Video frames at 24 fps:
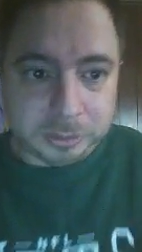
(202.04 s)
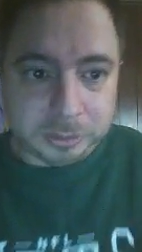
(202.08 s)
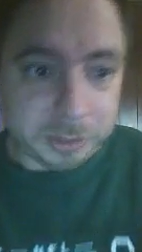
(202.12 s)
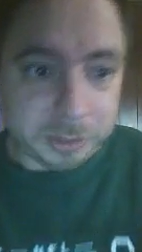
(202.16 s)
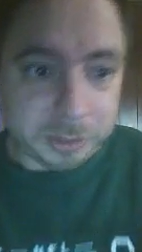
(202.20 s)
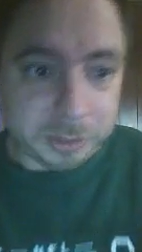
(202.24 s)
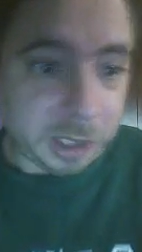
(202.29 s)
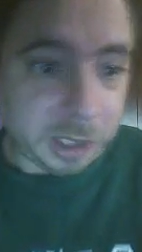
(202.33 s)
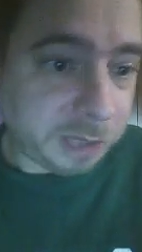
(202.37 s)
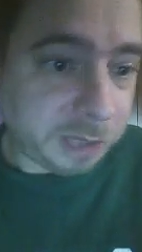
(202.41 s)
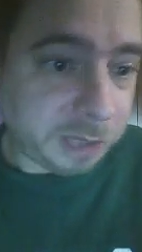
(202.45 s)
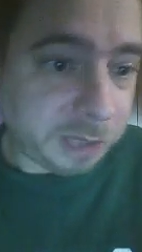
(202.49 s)
I
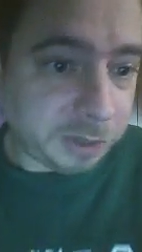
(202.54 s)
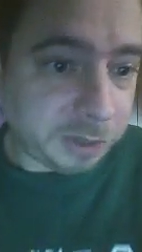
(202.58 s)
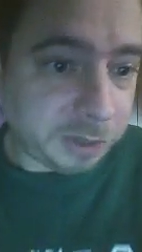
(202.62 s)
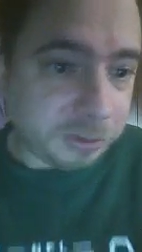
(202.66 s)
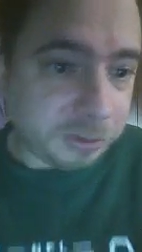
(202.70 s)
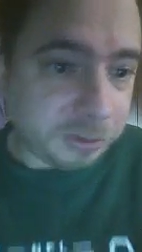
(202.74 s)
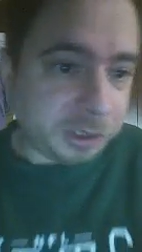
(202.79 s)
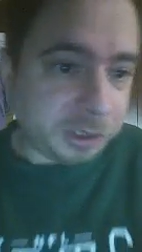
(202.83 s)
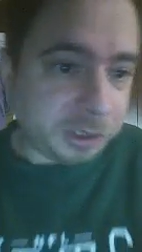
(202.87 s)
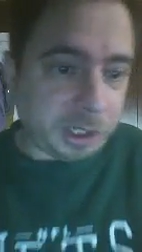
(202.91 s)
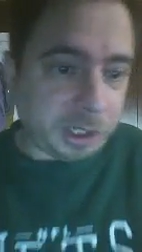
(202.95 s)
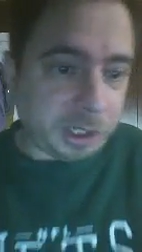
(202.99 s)
mean, I have
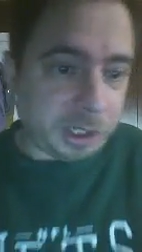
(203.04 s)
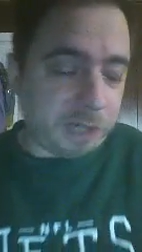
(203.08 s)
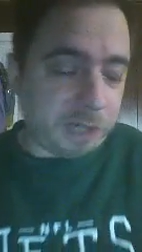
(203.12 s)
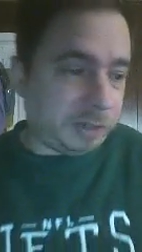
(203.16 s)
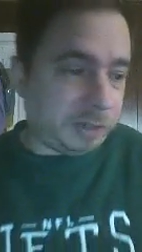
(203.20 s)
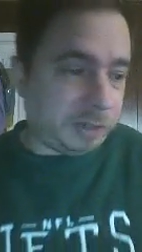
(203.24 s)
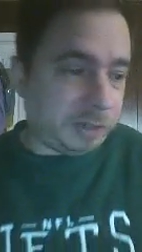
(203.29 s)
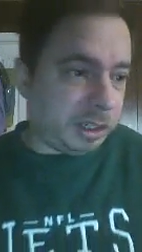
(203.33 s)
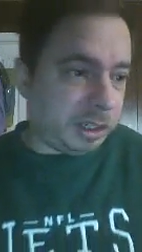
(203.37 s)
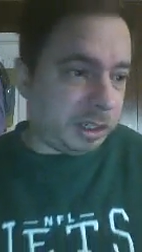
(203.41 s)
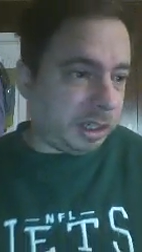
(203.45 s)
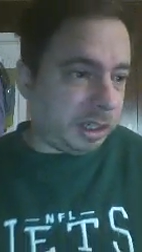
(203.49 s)
every I
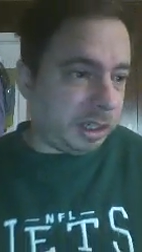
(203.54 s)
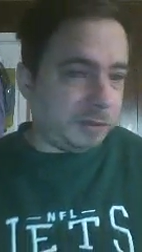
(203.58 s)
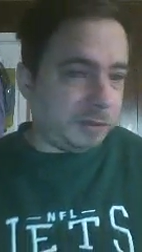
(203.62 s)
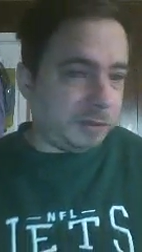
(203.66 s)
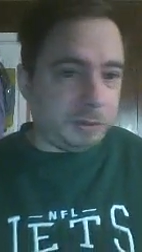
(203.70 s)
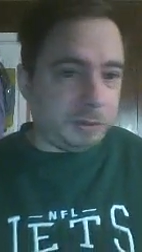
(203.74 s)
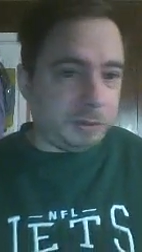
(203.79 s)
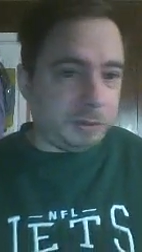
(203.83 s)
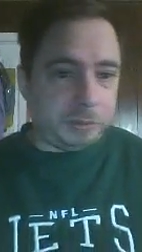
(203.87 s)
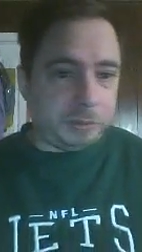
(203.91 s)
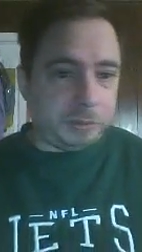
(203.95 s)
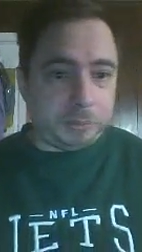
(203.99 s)
have
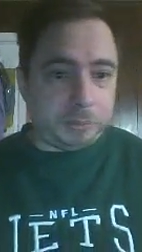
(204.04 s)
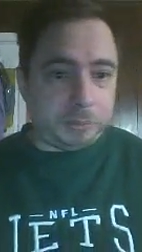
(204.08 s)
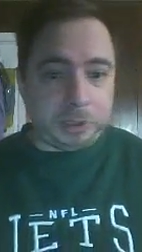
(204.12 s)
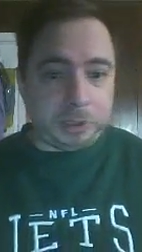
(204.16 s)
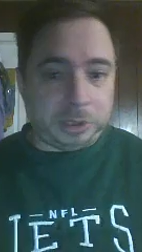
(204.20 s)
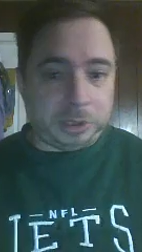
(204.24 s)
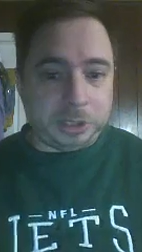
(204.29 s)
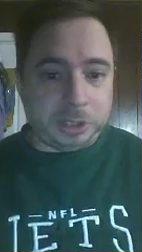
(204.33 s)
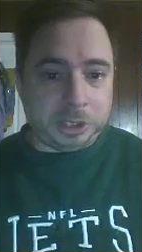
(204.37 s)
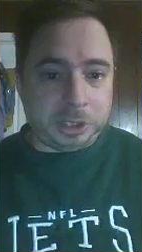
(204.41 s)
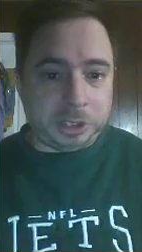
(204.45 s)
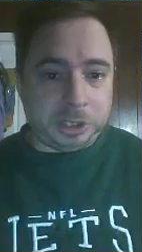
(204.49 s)
every
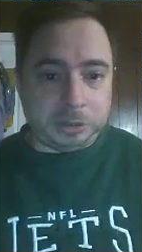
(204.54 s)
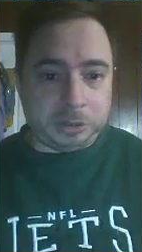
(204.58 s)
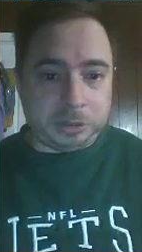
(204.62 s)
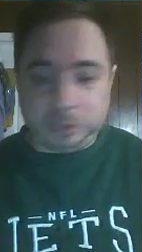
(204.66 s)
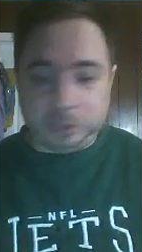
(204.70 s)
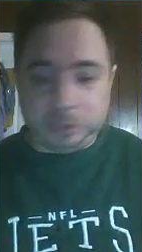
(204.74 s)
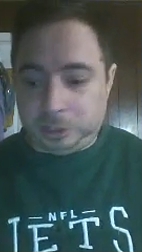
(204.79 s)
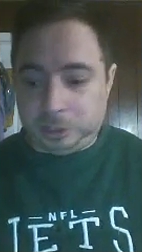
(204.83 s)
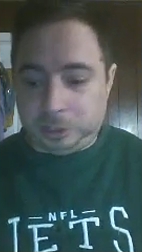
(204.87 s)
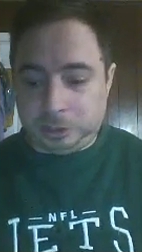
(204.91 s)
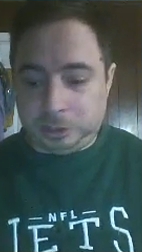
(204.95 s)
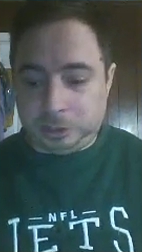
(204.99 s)
PlayStation
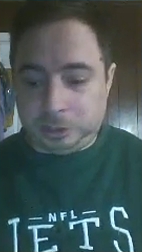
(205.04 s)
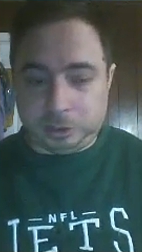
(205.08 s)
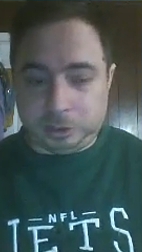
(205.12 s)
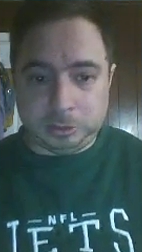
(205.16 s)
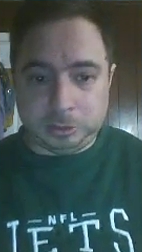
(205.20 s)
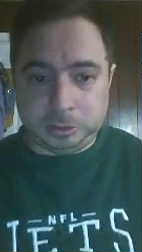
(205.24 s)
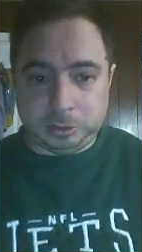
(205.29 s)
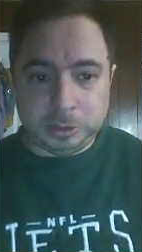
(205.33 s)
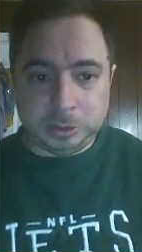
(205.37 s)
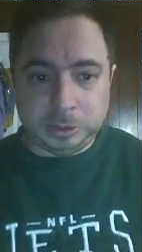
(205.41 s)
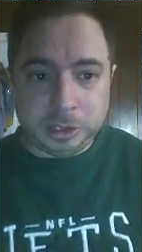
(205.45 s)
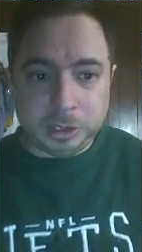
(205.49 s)
already,
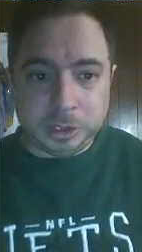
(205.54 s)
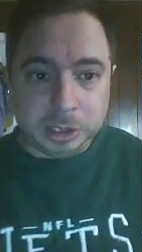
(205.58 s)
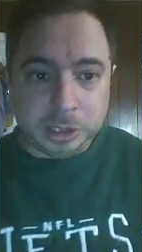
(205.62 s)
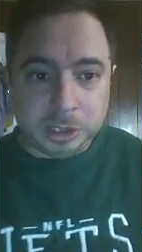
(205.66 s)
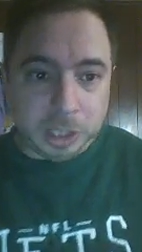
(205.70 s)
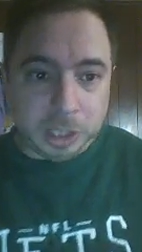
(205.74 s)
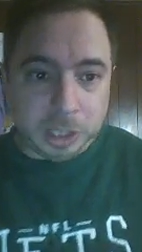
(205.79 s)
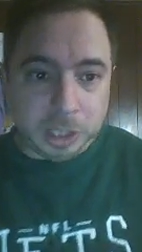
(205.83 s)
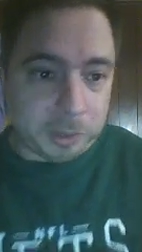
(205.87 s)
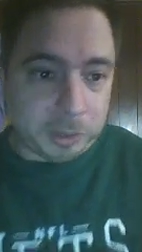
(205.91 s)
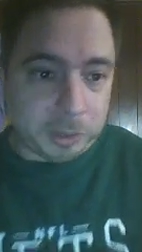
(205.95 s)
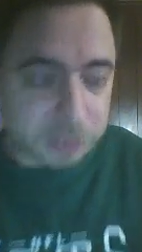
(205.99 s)
so
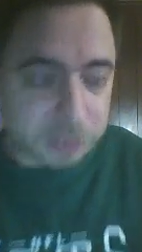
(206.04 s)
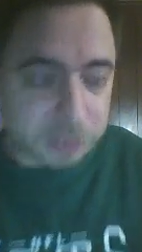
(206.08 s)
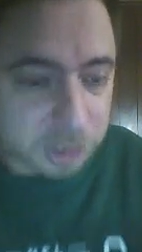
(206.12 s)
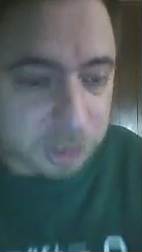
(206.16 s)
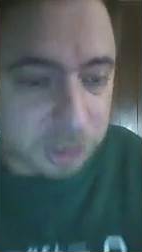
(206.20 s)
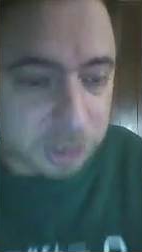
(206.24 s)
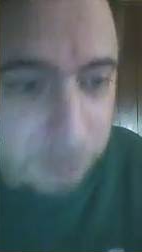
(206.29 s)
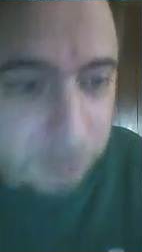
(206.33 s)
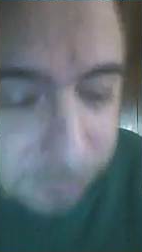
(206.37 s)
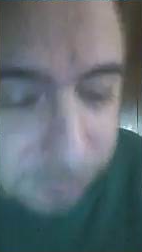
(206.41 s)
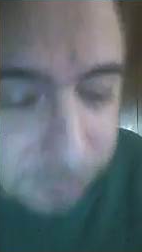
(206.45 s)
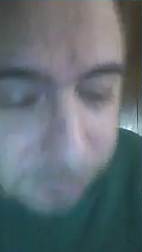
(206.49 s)
but
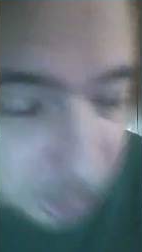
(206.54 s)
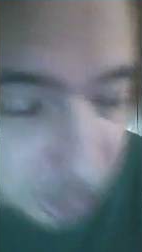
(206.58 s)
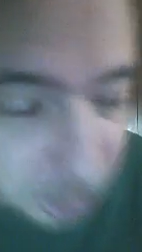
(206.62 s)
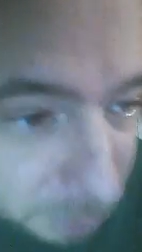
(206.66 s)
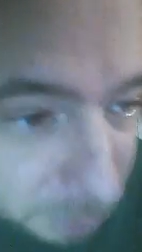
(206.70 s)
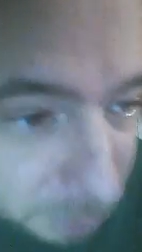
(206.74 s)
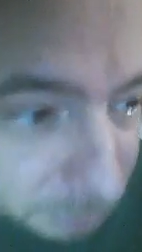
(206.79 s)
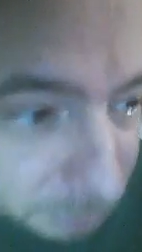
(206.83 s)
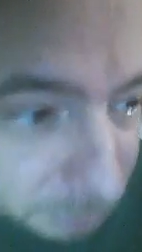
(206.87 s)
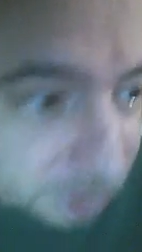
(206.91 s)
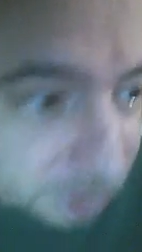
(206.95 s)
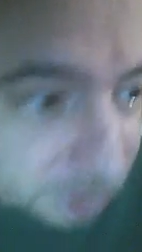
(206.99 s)
some I'm selling
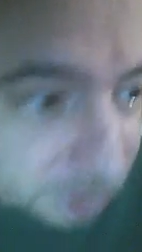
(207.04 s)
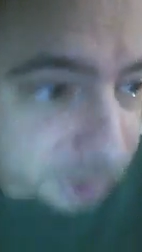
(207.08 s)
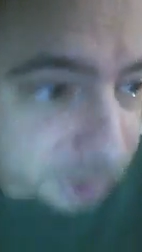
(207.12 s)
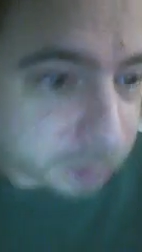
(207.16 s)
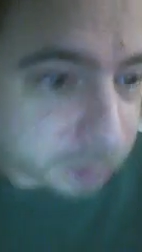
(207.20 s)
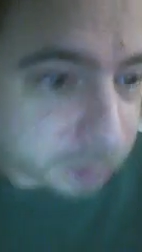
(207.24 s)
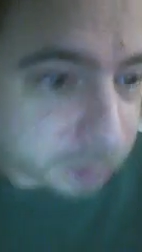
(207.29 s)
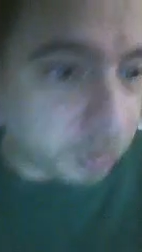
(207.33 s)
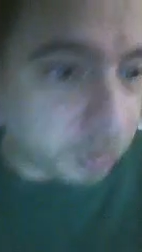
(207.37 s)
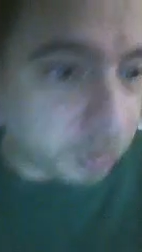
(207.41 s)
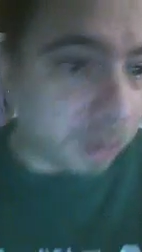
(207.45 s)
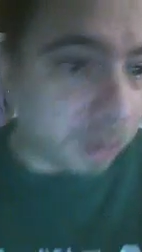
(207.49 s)
my
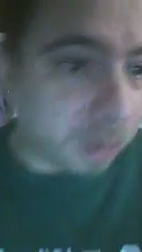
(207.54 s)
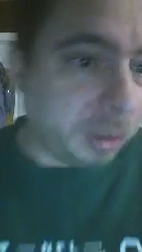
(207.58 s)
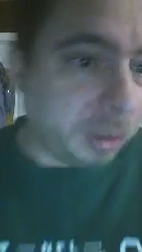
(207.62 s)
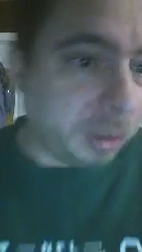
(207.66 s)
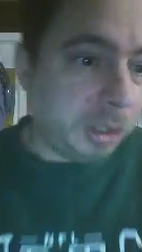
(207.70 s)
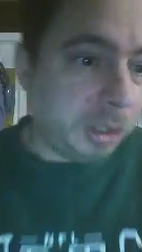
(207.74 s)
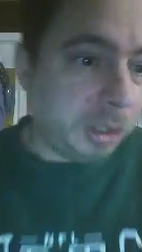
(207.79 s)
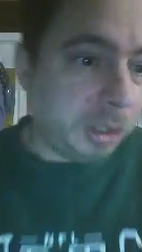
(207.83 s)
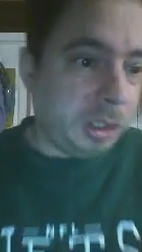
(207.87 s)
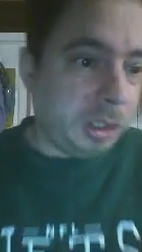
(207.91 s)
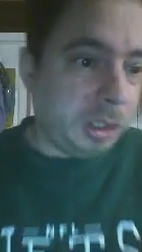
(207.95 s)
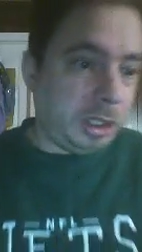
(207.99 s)
PlayStation One
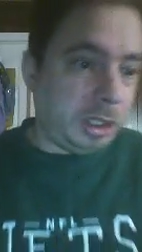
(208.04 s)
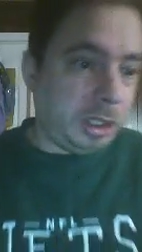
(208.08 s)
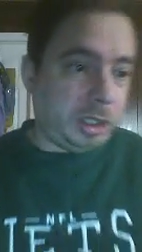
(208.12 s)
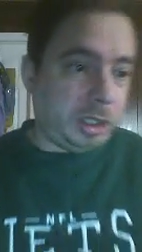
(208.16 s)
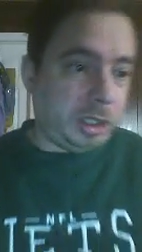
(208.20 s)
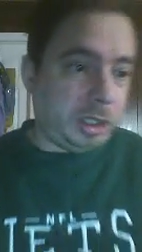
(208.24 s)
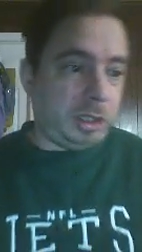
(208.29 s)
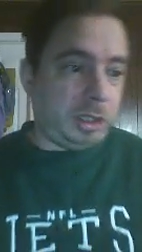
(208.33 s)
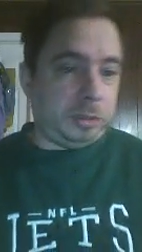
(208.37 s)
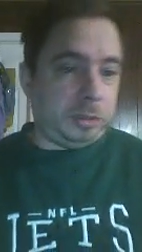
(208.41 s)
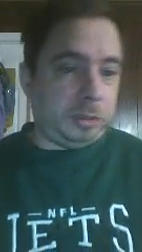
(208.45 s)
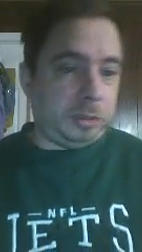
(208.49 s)

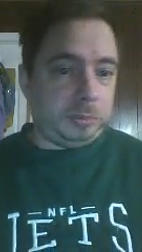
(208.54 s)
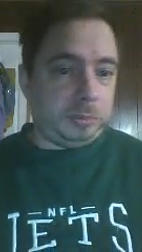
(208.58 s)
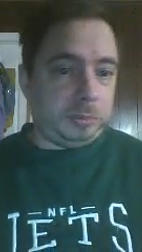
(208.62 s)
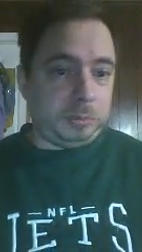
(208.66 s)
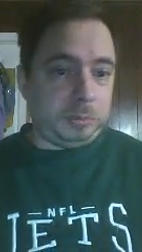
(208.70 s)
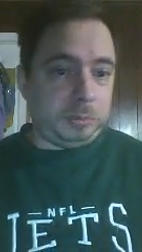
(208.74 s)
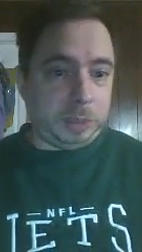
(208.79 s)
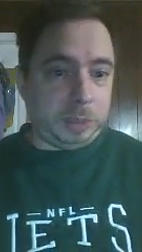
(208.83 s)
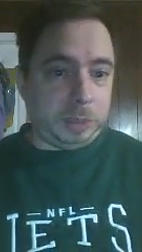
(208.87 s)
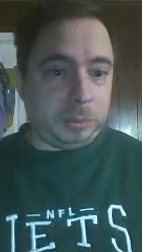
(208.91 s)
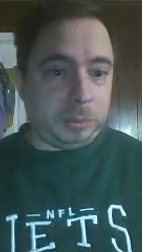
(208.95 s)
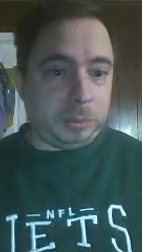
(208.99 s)
and
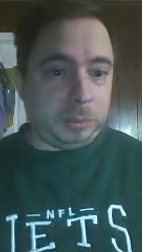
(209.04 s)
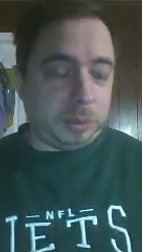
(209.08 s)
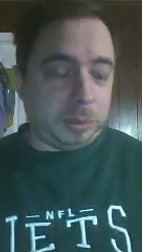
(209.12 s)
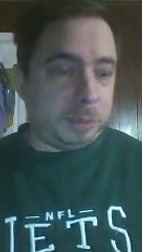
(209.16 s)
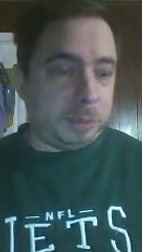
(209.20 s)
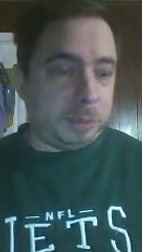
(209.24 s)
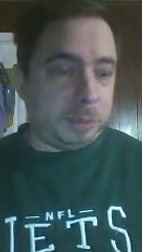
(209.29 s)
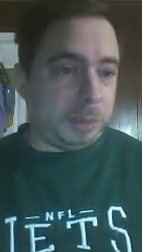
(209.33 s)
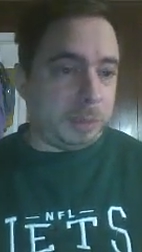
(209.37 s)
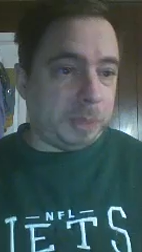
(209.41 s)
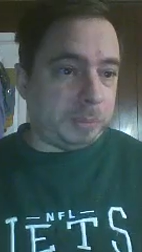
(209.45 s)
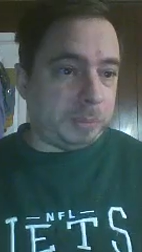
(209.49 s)
and
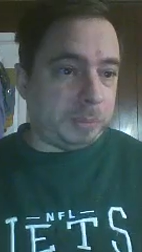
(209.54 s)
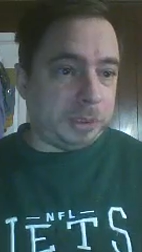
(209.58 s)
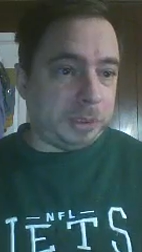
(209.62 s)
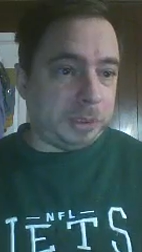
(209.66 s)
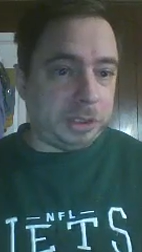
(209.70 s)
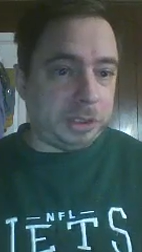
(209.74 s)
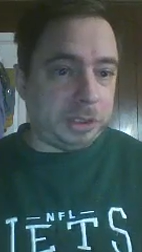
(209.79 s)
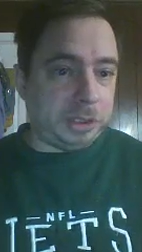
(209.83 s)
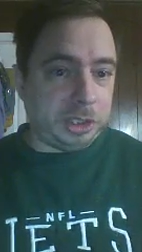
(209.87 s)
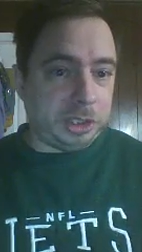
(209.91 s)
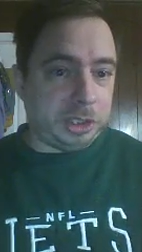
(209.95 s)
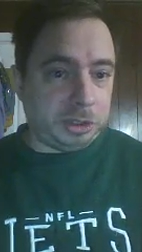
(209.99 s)
probably my
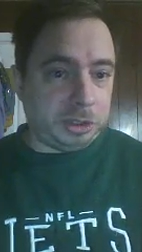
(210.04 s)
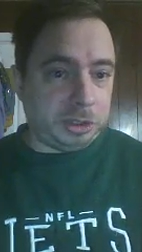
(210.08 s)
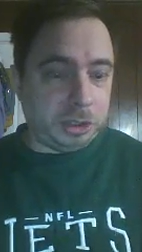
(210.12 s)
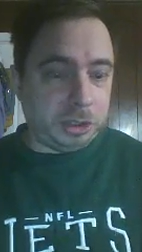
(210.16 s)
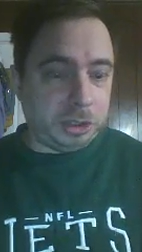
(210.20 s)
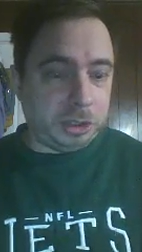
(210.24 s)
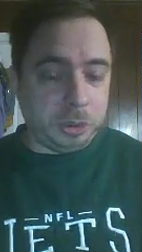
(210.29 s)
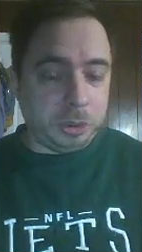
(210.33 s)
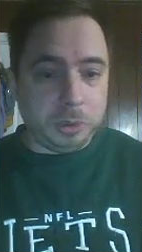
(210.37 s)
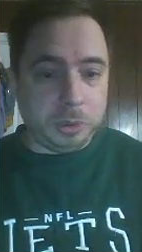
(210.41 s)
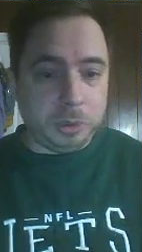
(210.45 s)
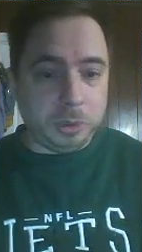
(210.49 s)
PlayStation
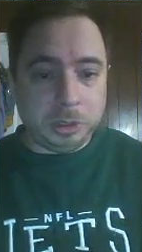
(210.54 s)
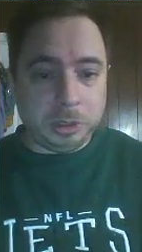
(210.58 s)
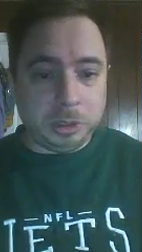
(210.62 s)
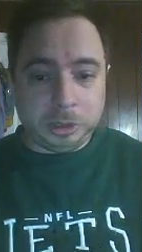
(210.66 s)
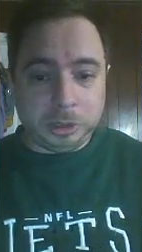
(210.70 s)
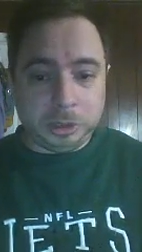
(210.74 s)
Two.